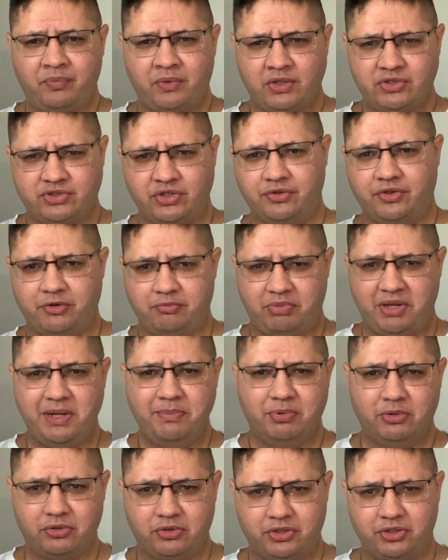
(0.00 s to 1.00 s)
so that
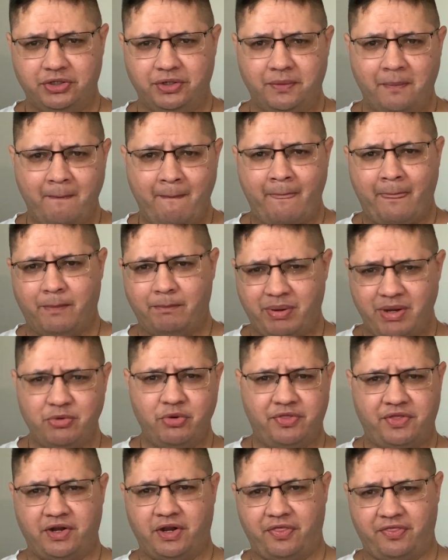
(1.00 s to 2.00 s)
people could be
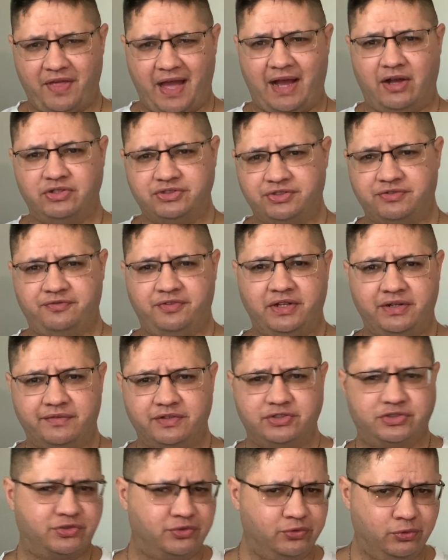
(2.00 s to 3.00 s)
within 1,000 feet of a
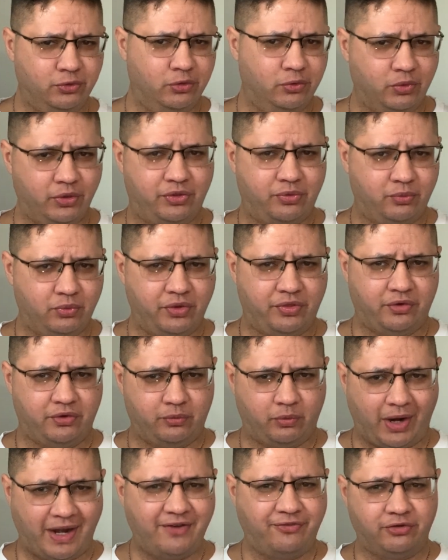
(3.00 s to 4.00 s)
school with a
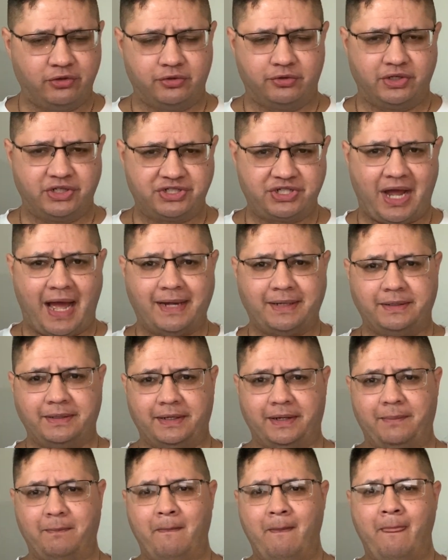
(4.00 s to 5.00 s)
rifle or a shotgun?